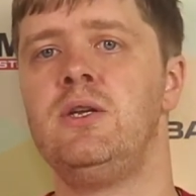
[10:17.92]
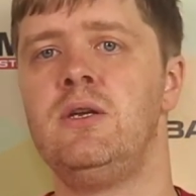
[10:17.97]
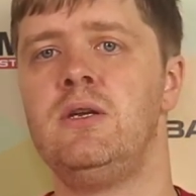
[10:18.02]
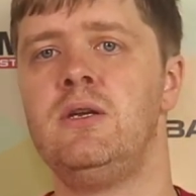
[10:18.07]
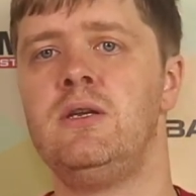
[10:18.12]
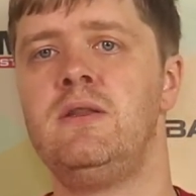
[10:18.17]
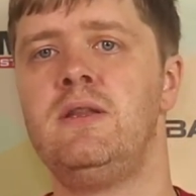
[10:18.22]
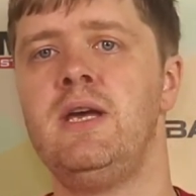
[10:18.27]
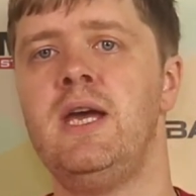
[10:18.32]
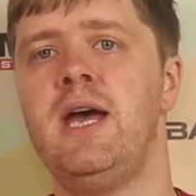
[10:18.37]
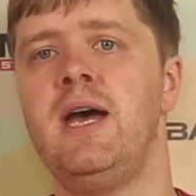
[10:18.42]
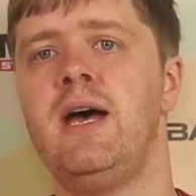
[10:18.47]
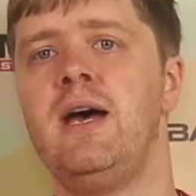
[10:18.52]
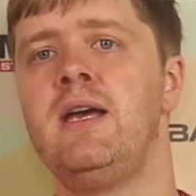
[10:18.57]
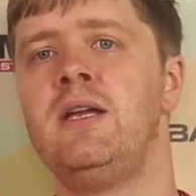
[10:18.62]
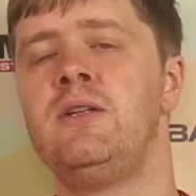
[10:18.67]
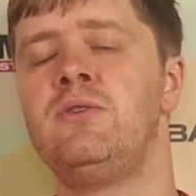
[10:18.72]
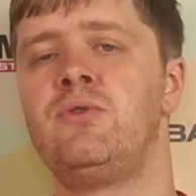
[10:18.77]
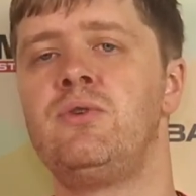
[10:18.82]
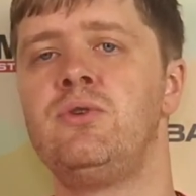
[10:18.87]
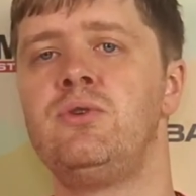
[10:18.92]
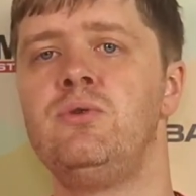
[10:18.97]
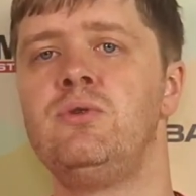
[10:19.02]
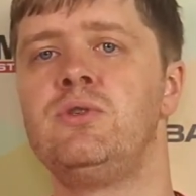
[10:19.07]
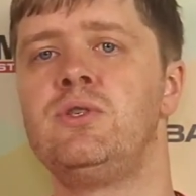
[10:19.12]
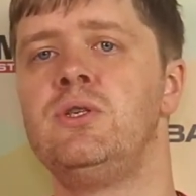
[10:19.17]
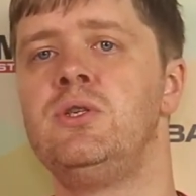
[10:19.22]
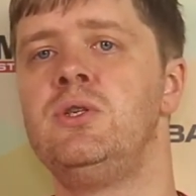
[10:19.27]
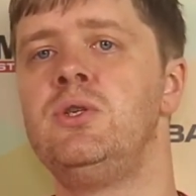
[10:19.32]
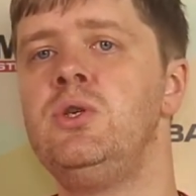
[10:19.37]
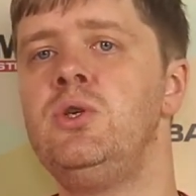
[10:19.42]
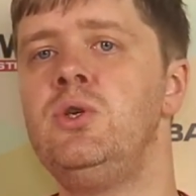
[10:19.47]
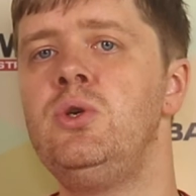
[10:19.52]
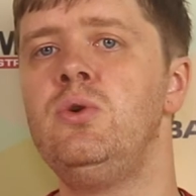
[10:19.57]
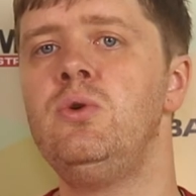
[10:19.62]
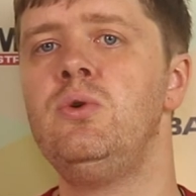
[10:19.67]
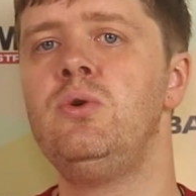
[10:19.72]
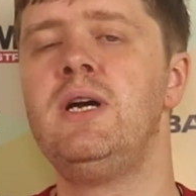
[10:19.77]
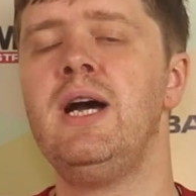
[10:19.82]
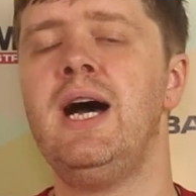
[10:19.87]
They're introducing
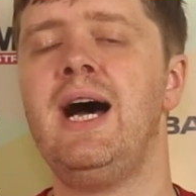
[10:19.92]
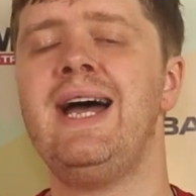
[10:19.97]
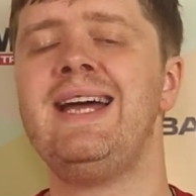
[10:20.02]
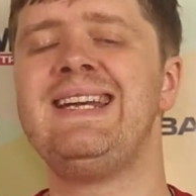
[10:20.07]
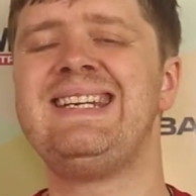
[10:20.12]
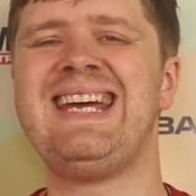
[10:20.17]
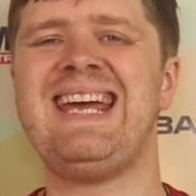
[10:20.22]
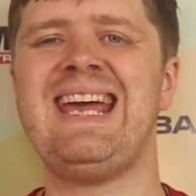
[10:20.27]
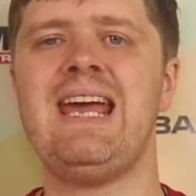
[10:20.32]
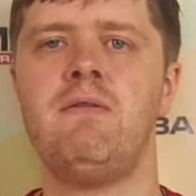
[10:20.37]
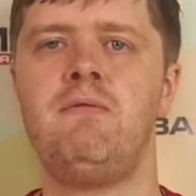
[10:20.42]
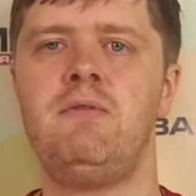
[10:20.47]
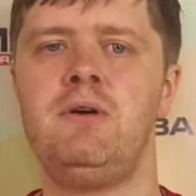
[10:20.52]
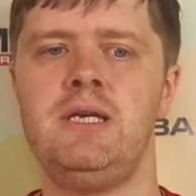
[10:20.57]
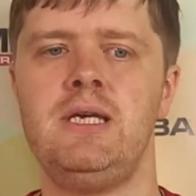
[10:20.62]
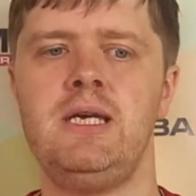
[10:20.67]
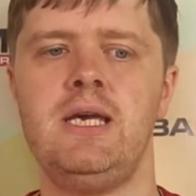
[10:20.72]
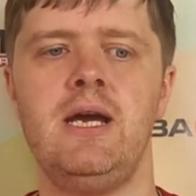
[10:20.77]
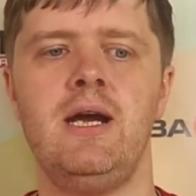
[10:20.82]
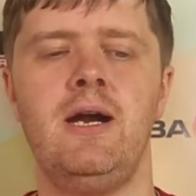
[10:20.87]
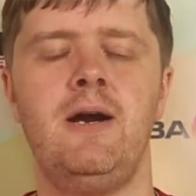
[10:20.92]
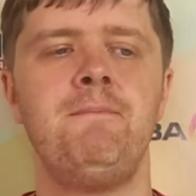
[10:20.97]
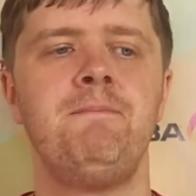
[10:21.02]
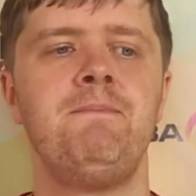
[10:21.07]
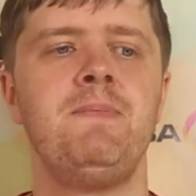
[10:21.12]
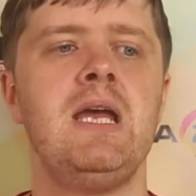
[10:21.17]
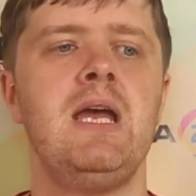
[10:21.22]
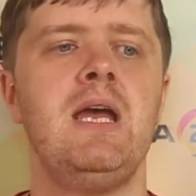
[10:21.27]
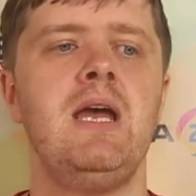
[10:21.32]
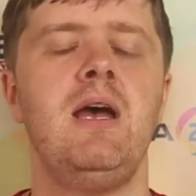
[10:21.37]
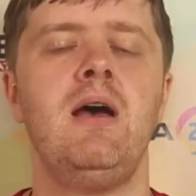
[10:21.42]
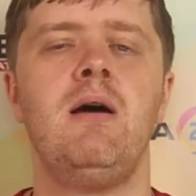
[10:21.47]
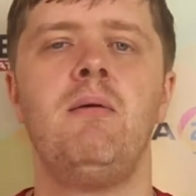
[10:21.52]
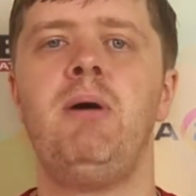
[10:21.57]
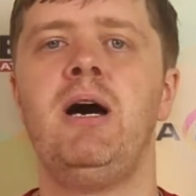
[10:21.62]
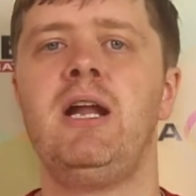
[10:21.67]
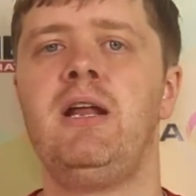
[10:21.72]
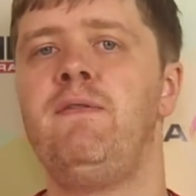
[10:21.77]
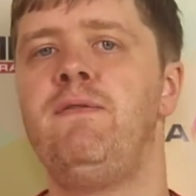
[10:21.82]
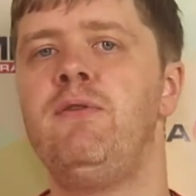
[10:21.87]
new guide every year,
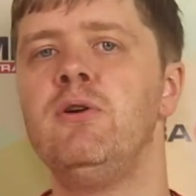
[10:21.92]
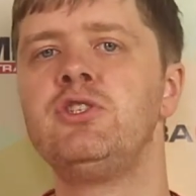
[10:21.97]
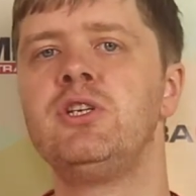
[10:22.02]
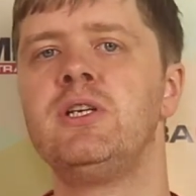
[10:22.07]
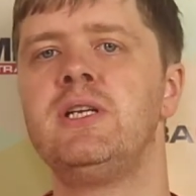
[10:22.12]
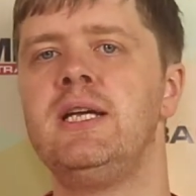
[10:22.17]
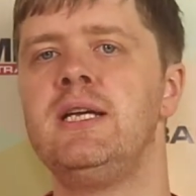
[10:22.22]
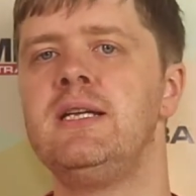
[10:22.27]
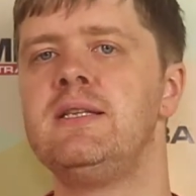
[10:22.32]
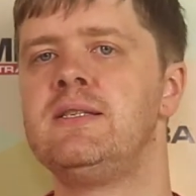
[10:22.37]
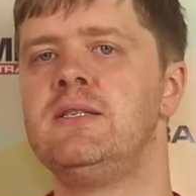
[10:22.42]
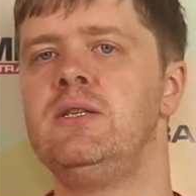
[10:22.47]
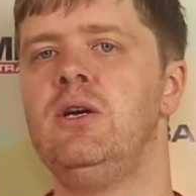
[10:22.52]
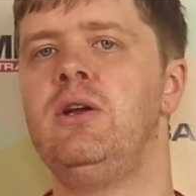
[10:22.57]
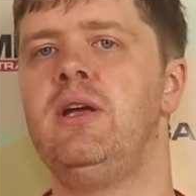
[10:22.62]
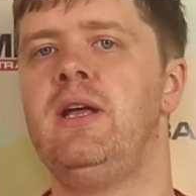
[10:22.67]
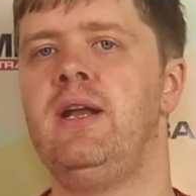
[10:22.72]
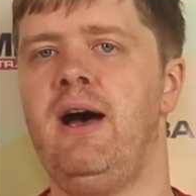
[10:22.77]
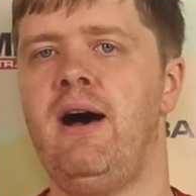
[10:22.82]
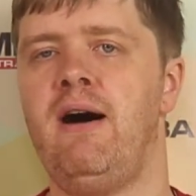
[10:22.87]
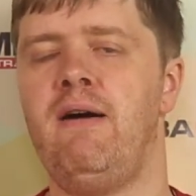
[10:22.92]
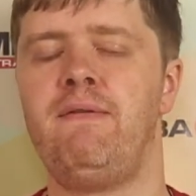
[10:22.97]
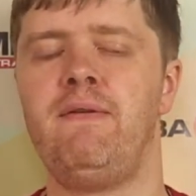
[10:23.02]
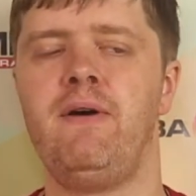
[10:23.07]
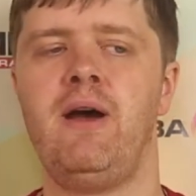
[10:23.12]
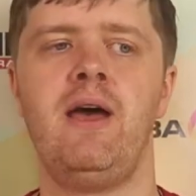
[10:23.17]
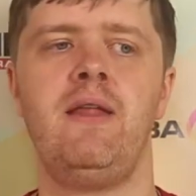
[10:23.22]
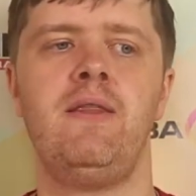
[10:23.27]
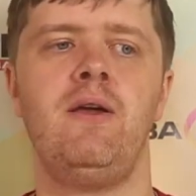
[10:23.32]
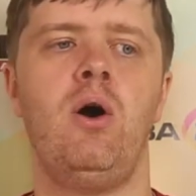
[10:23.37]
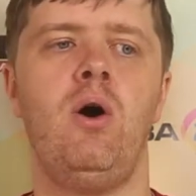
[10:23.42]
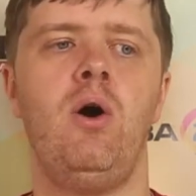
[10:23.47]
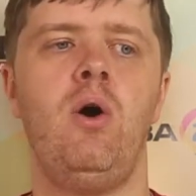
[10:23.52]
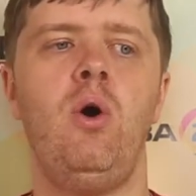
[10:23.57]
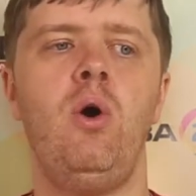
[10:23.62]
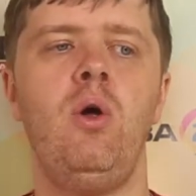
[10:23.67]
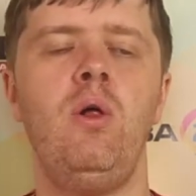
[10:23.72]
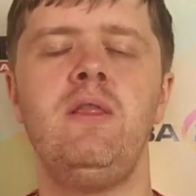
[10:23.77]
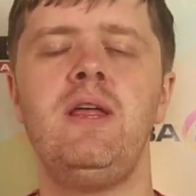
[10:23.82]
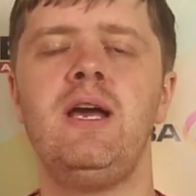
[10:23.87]
but unfortunately it's not enough. And
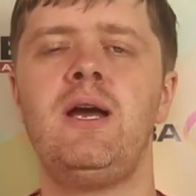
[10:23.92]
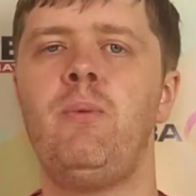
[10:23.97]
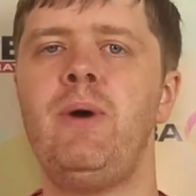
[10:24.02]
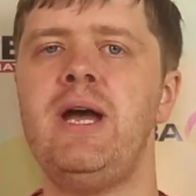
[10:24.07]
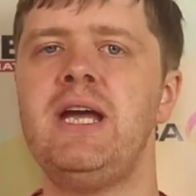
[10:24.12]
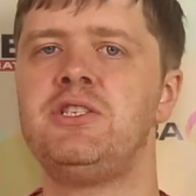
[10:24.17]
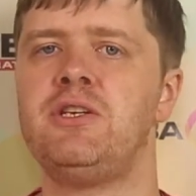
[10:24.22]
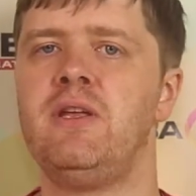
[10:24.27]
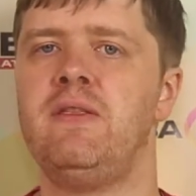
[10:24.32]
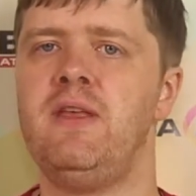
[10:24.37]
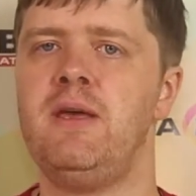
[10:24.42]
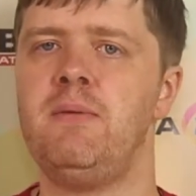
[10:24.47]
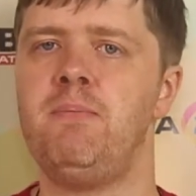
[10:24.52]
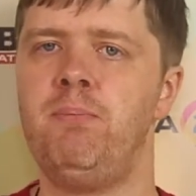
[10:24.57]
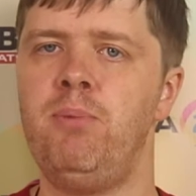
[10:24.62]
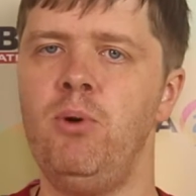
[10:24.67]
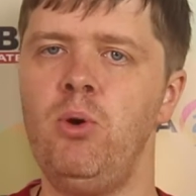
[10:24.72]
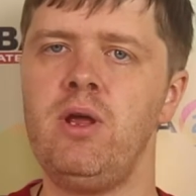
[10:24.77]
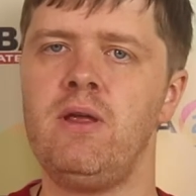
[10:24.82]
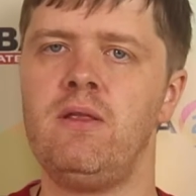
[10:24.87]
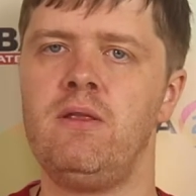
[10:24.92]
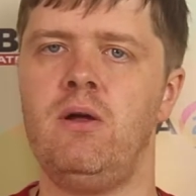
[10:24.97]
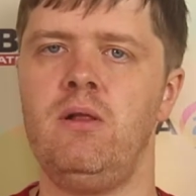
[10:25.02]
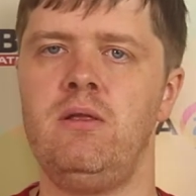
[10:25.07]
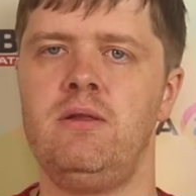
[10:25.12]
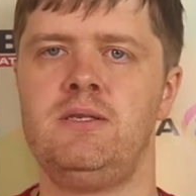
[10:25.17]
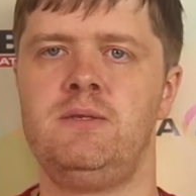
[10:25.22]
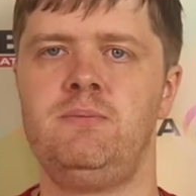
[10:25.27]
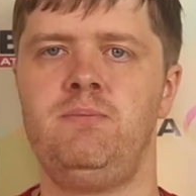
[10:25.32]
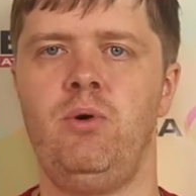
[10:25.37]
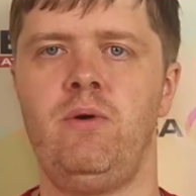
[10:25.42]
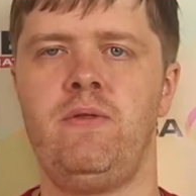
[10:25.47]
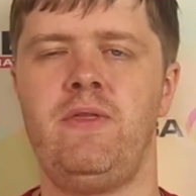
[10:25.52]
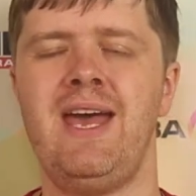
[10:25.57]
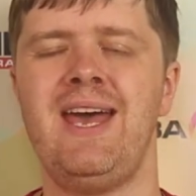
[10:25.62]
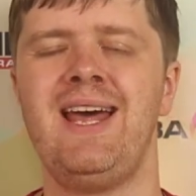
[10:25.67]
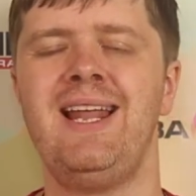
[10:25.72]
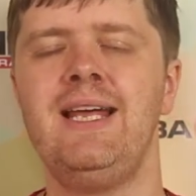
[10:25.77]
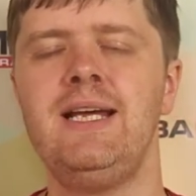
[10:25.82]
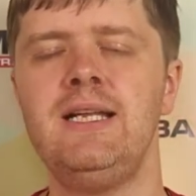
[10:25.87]
all the questions they put in all this book,
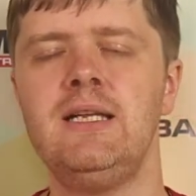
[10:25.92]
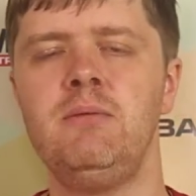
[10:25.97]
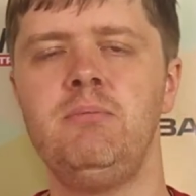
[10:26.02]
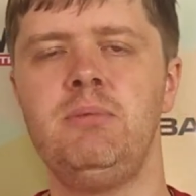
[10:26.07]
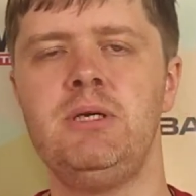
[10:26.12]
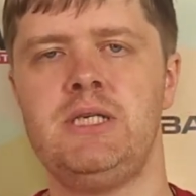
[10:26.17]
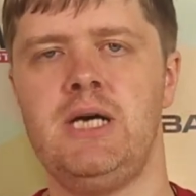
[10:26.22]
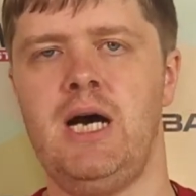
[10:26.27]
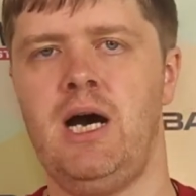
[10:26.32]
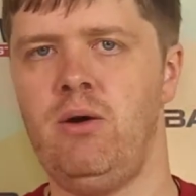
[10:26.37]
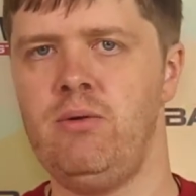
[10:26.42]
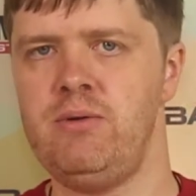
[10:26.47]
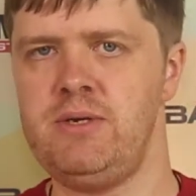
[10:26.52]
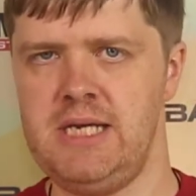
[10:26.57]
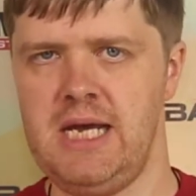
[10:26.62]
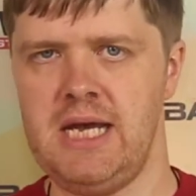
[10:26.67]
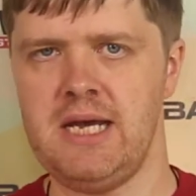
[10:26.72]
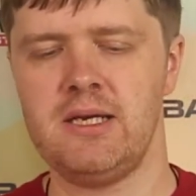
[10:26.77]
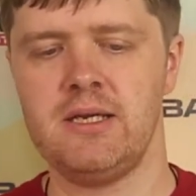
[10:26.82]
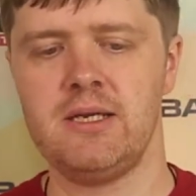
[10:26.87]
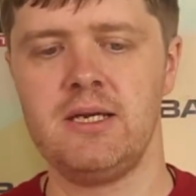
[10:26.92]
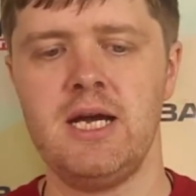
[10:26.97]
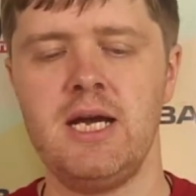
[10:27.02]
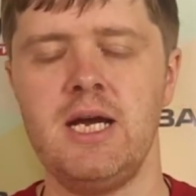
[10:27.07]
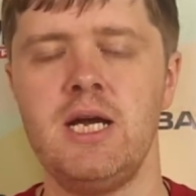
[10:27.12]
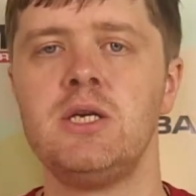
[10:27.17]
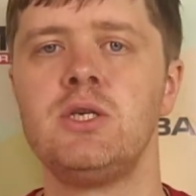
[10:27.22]
they're a little bit outdated.